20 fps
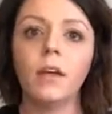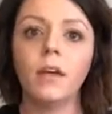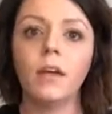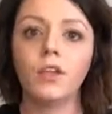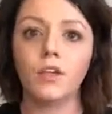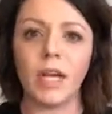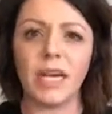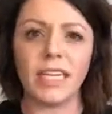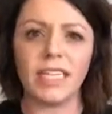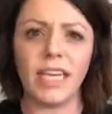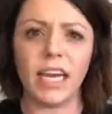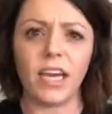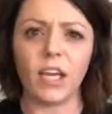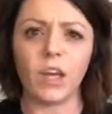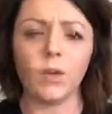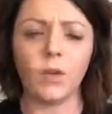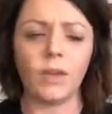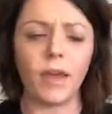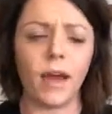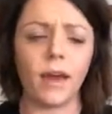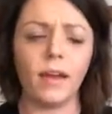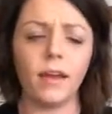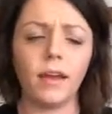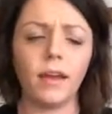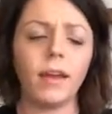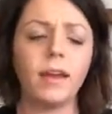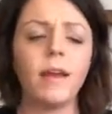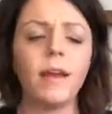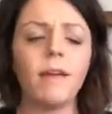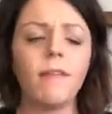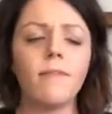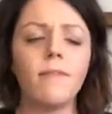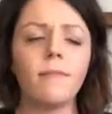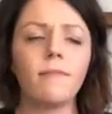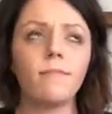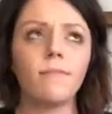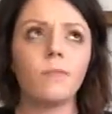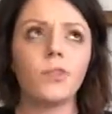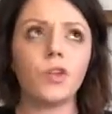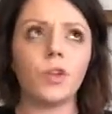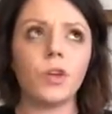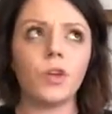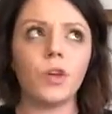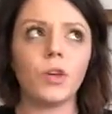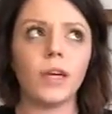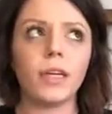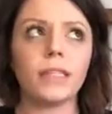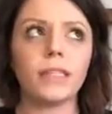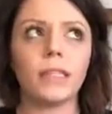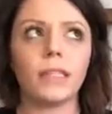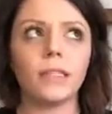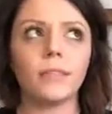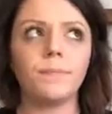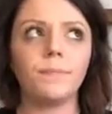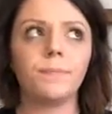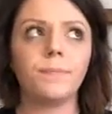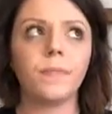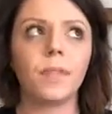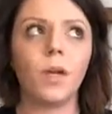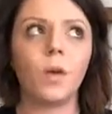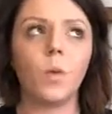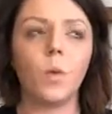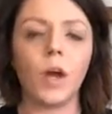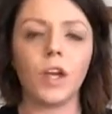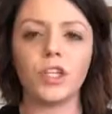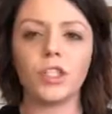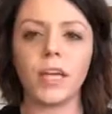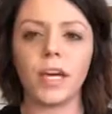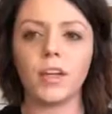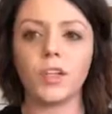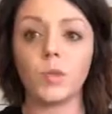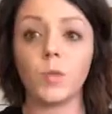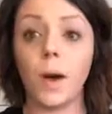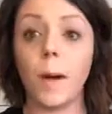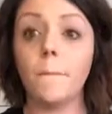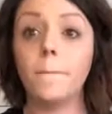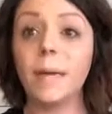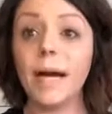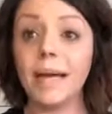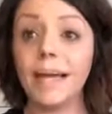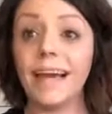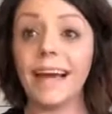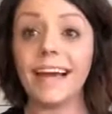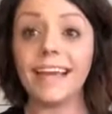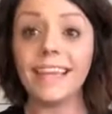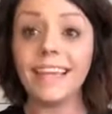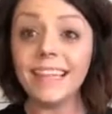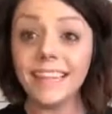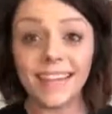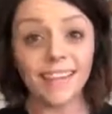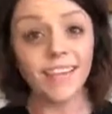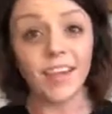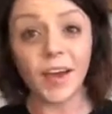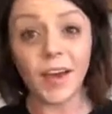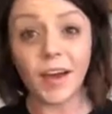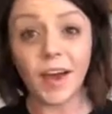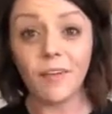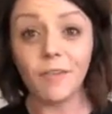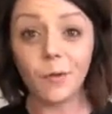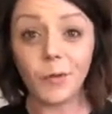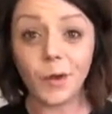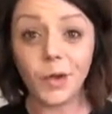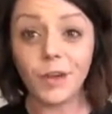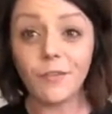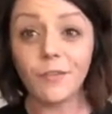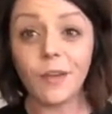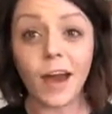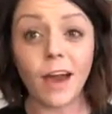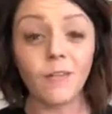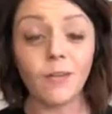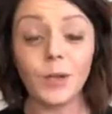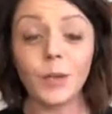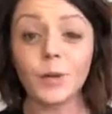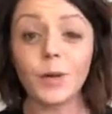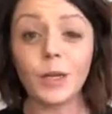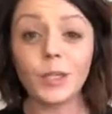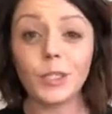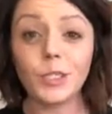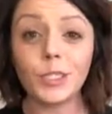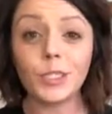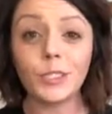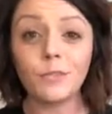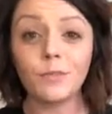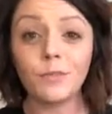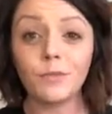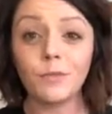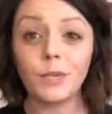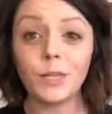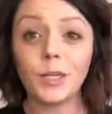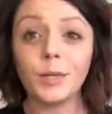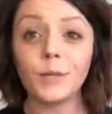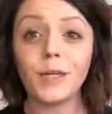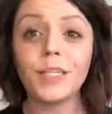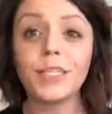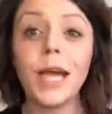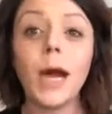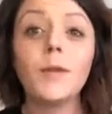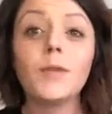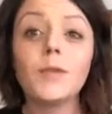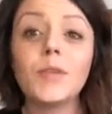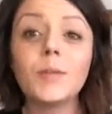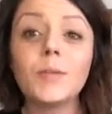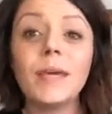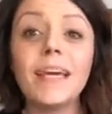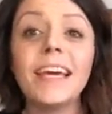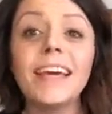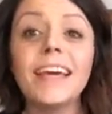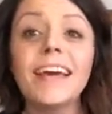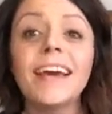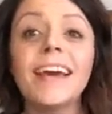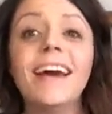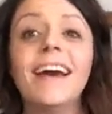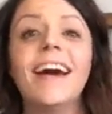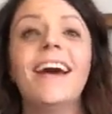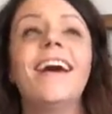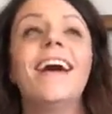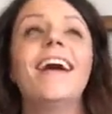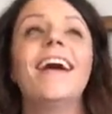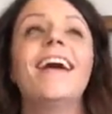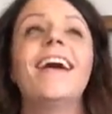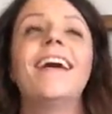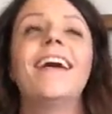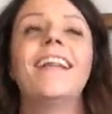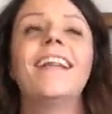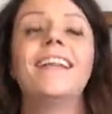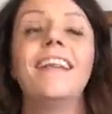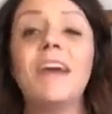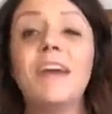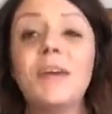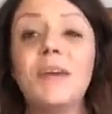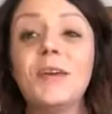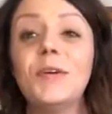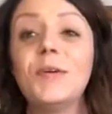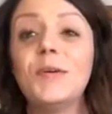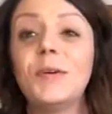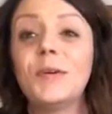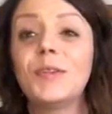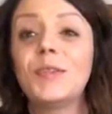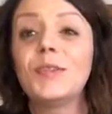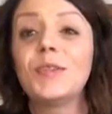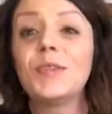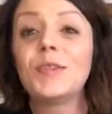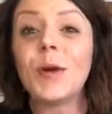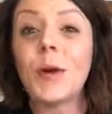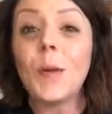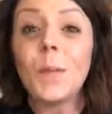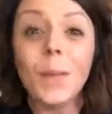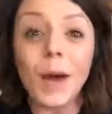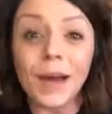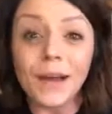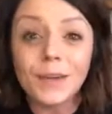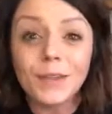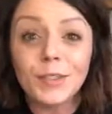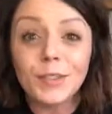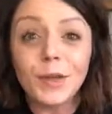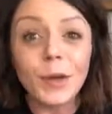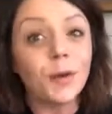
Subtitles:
try to tag you in that so that you guys can watch that as well. But I think that's all I got for you. If you have any questions, feel free to reach out to me. Thank you so much